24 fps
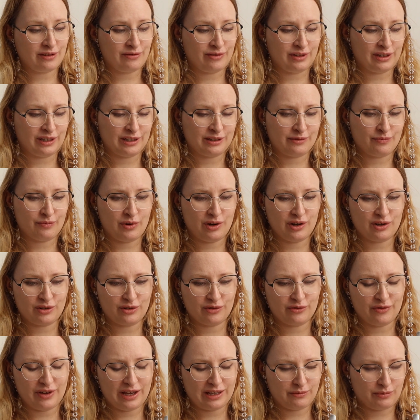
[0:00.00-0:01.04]
I think it's part
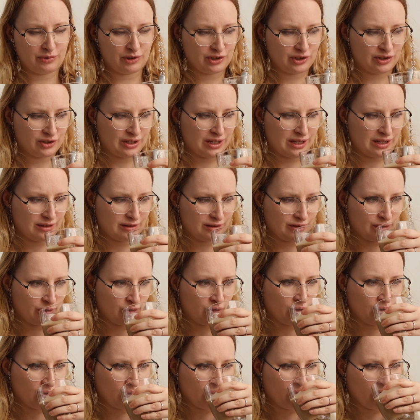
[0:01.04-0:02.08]
of that
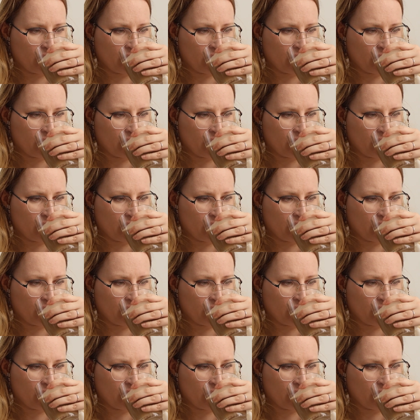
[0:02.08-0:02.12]
personality.